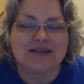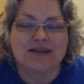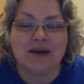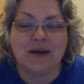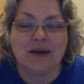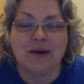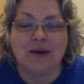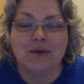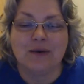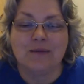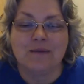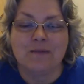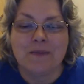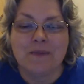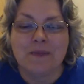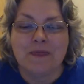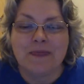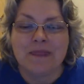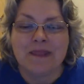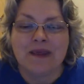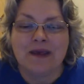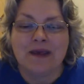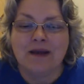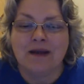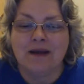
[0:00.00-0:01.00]
So
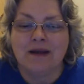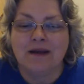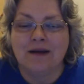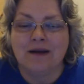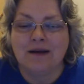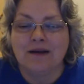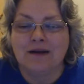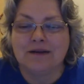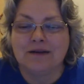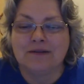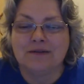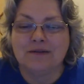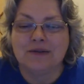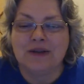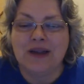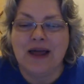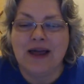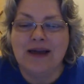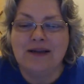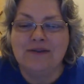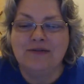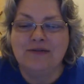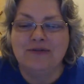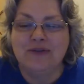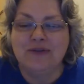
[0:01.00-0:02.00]

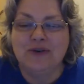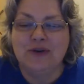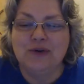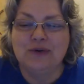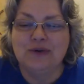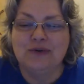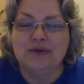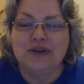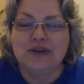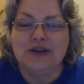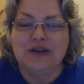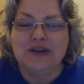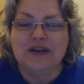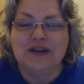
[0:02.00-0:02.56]
live food